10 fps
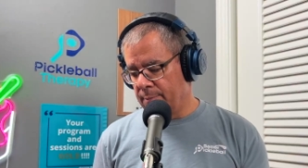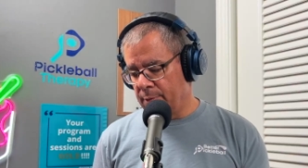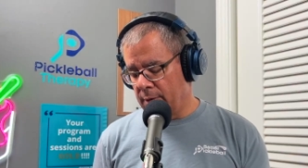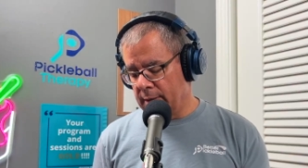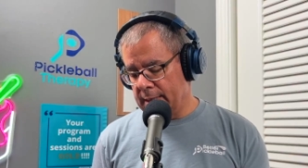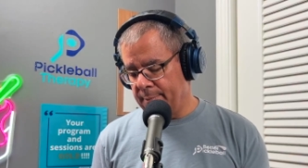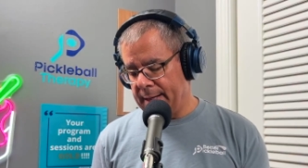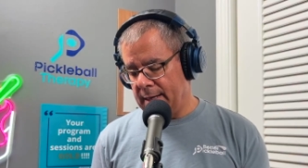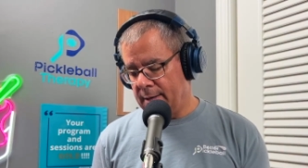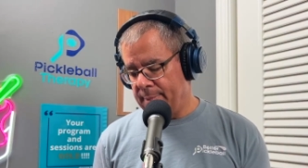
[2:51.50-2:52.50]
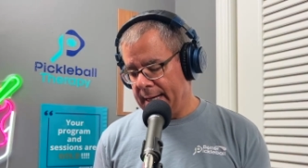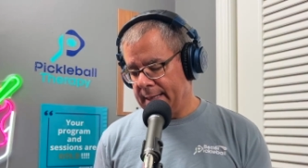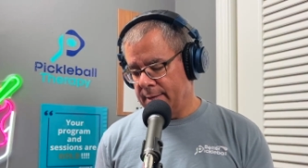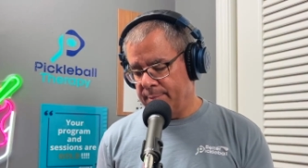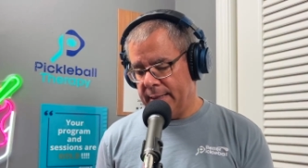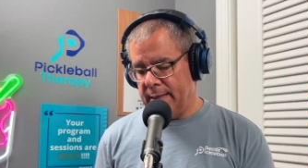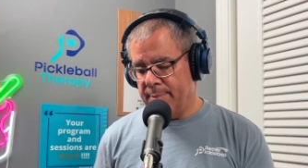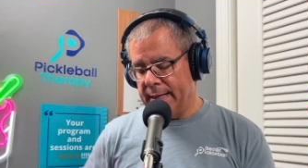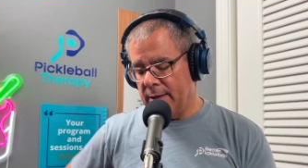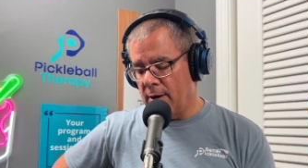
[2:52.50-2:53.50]
a young man on a bike had been hit
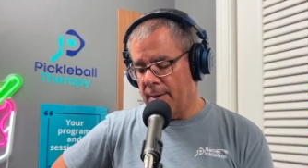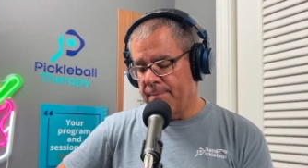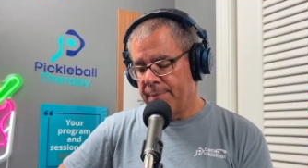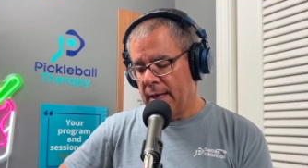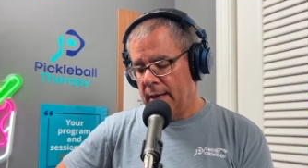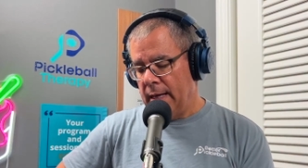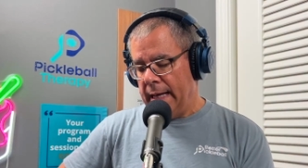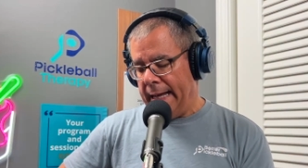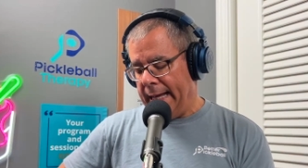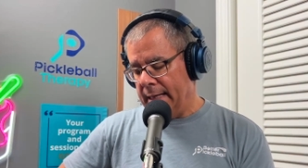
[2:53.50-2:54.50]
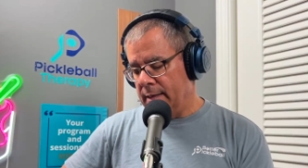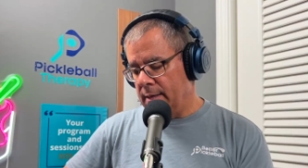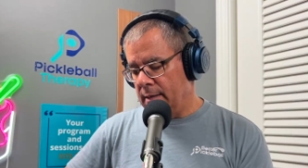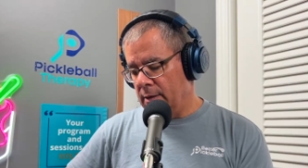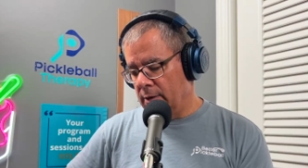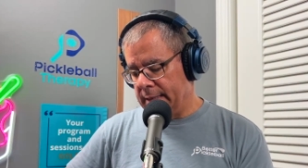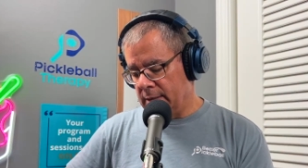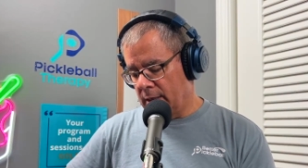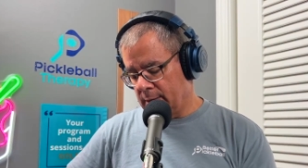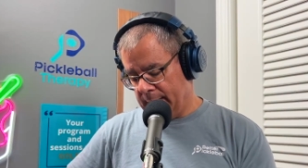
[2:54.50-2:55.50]
by a car. And, he
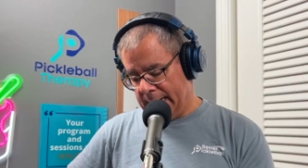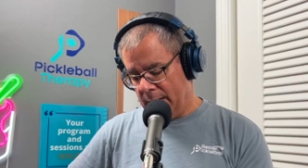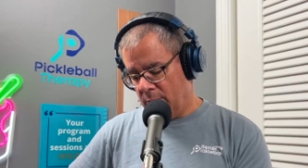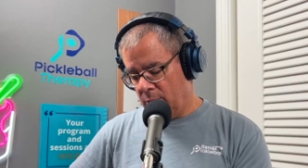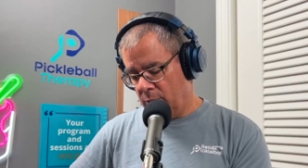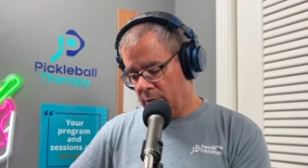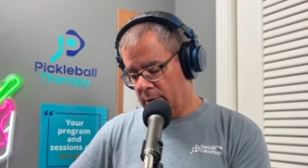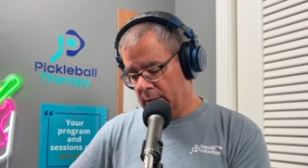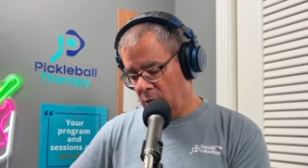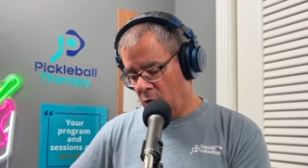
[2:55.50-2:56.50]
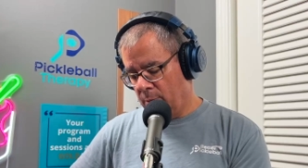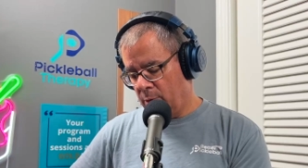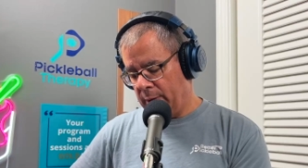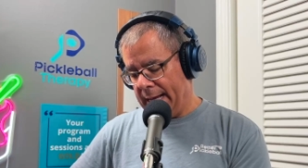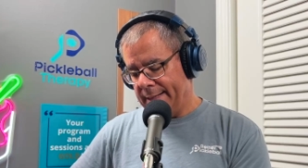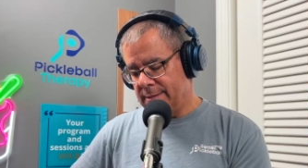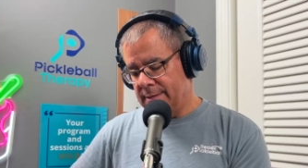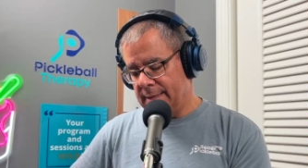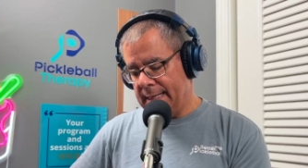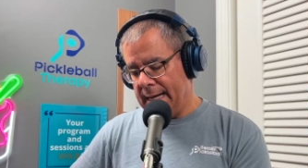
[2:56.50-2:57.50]
talked about how the normal reaction
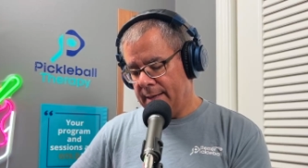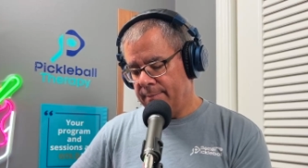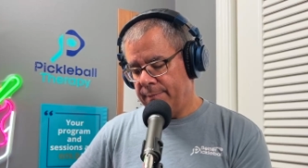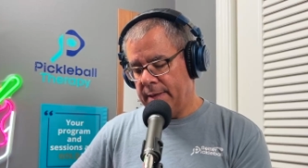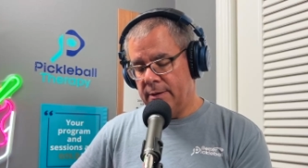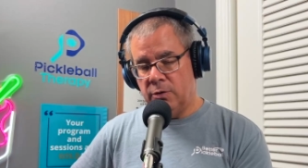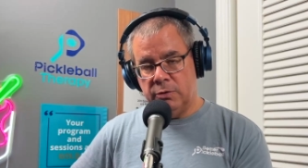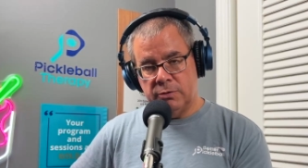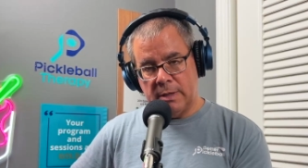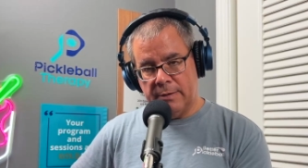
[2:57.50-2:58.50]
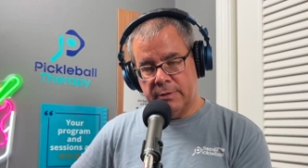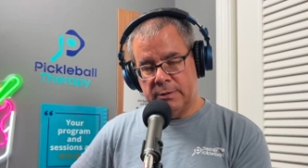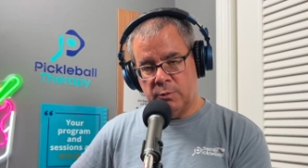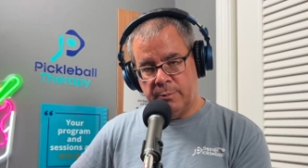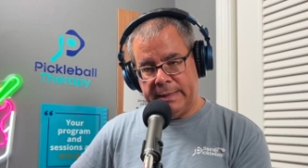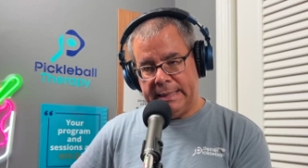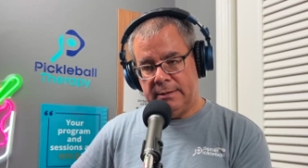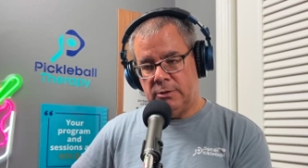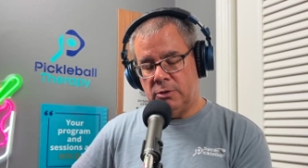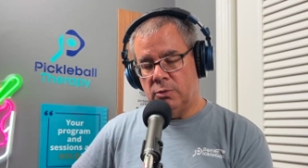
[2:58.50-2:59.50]
to that in news coverage would be
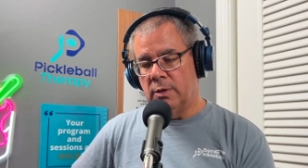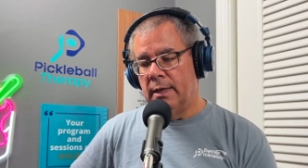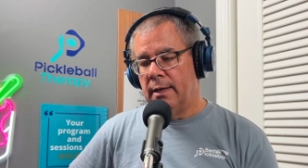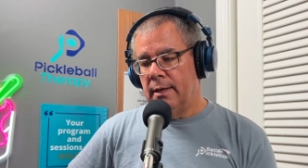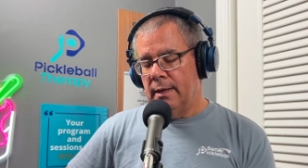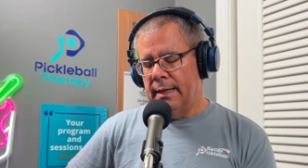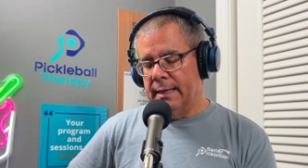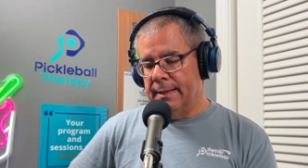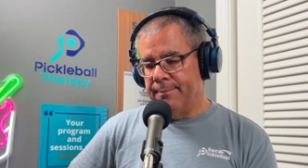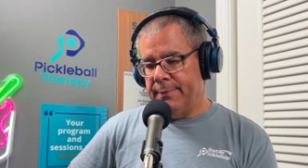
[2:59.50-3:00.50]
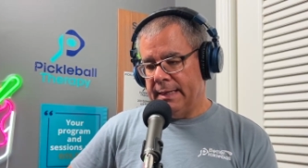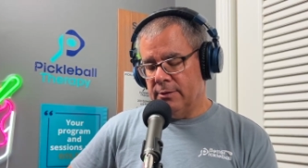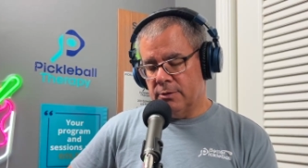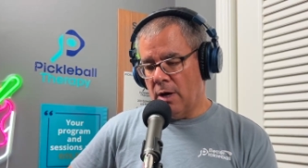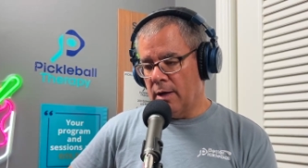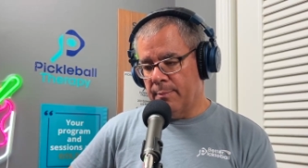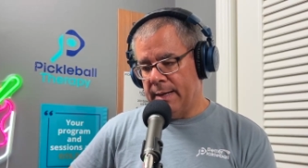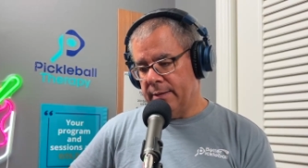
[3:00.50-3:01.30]
to either talk about